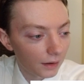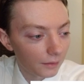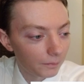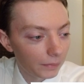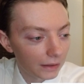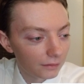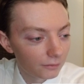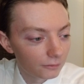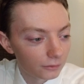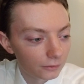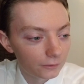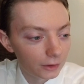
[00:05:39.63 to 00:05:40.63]
Bet
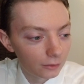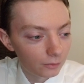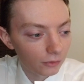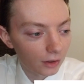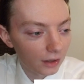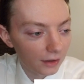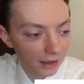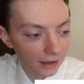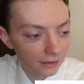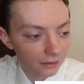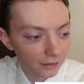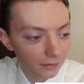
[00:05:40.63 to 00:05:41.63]
Reviewbrah
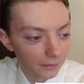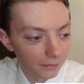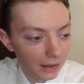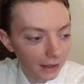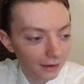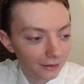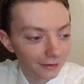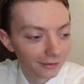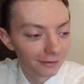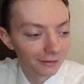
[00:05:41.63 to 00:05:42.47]
has a mass,